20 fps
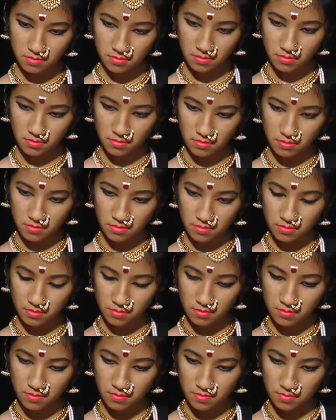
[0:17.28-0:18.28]

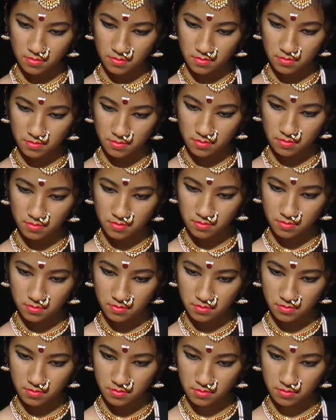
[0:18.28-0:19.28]

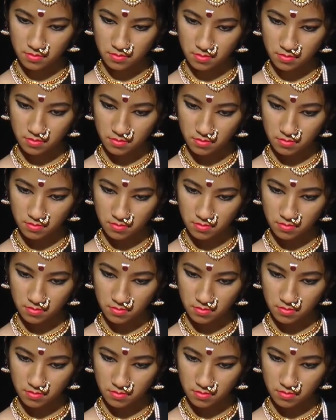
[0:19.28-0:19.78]
No words are spoken by the person on screen.